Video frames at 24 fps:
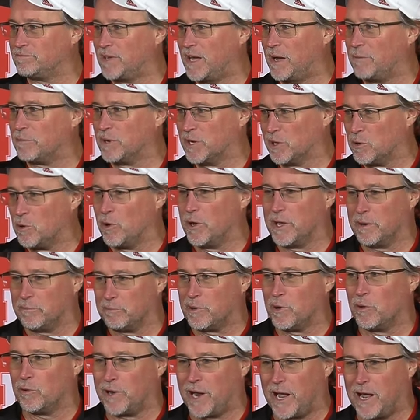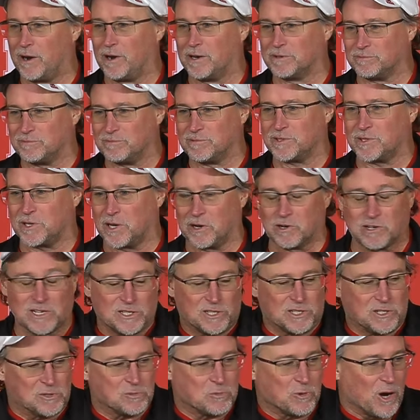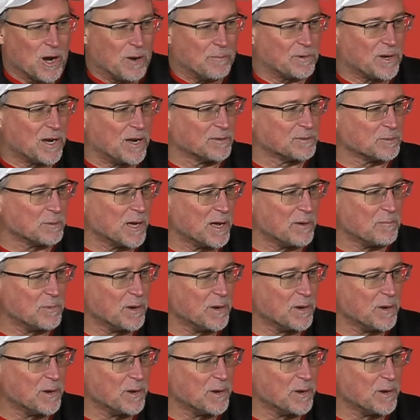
I'm going to go ahead and go down and say, that's just where I'm comfortable.